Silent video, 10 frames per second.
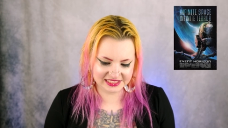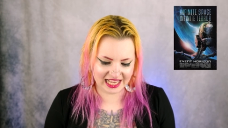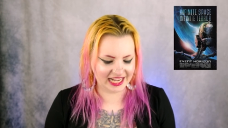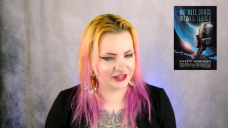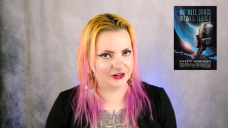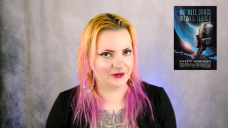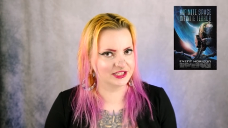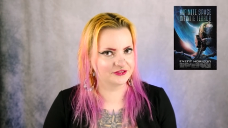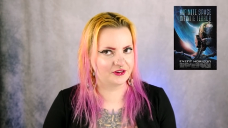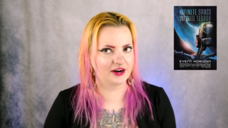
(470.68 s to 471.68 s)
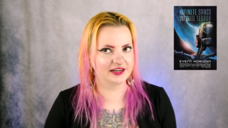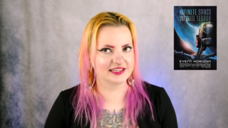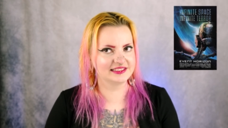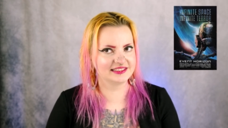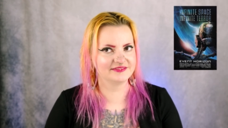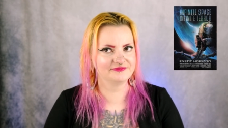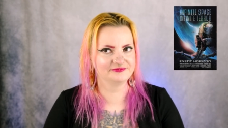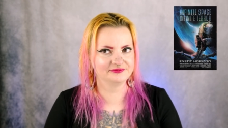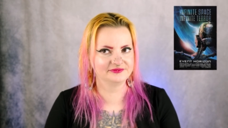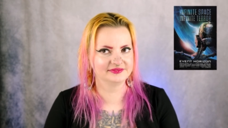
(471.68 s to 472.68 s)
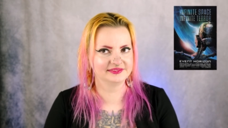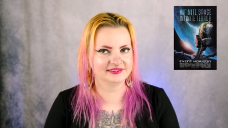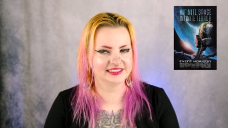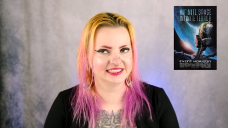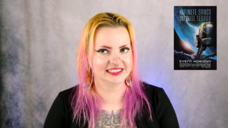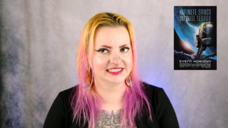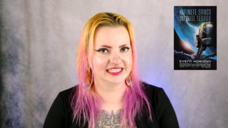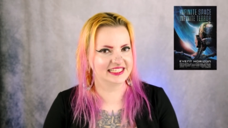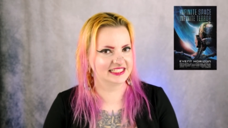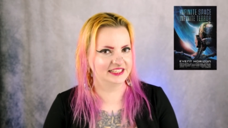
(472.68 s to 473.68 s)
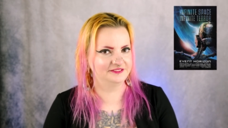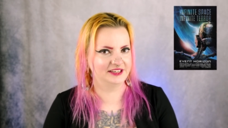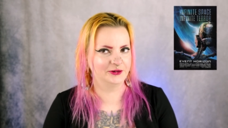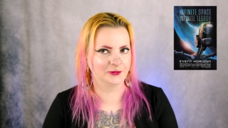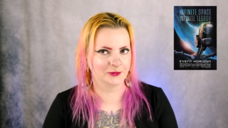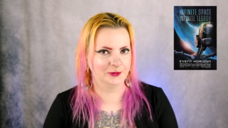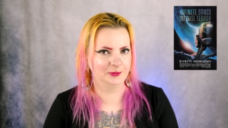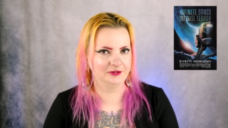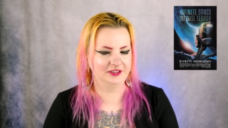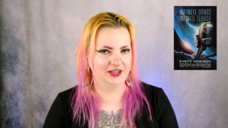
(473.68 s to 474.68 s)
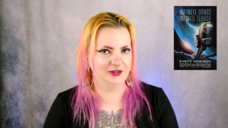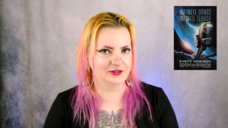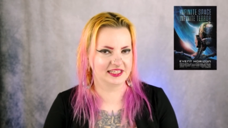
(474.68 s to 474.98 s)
I don't know, as far as like sci-fi horror movie goes,